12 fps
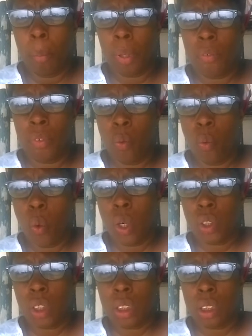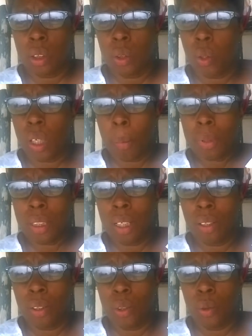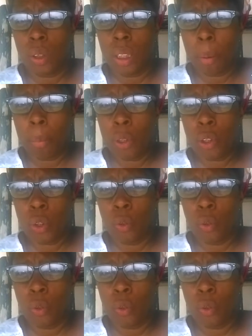But if you want just a little, and I'm going to tell you, usually I put